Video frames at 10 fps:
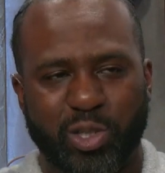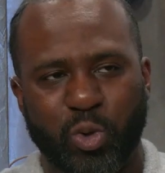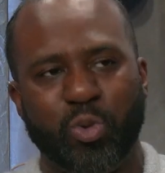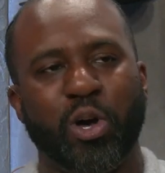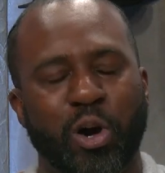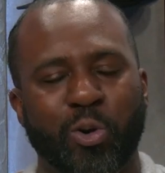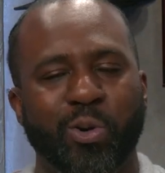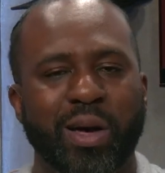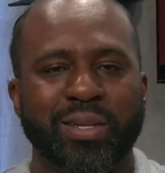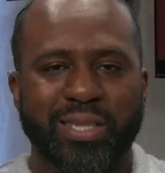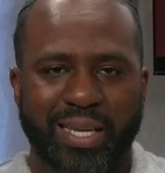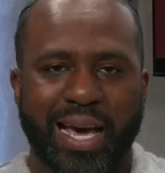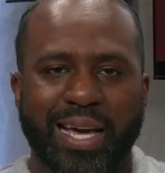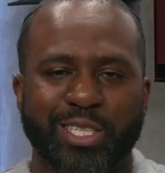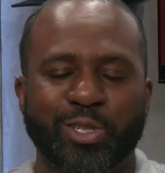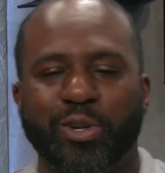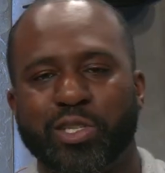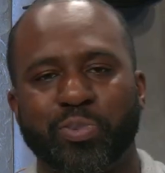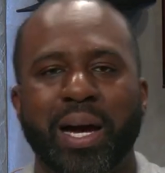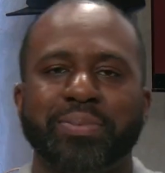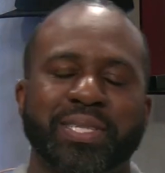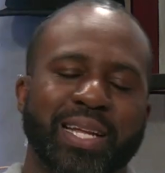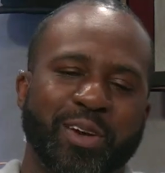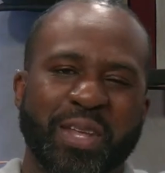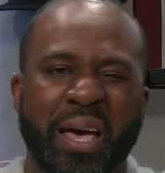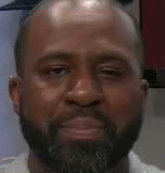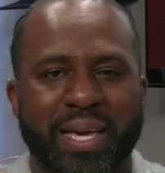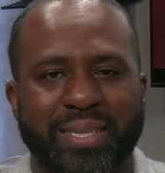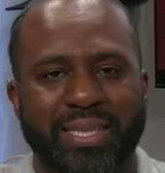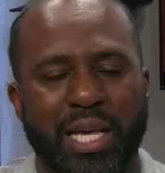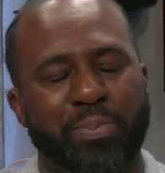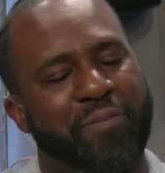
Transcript: to know to cash in on those props tonight on the NBA slate.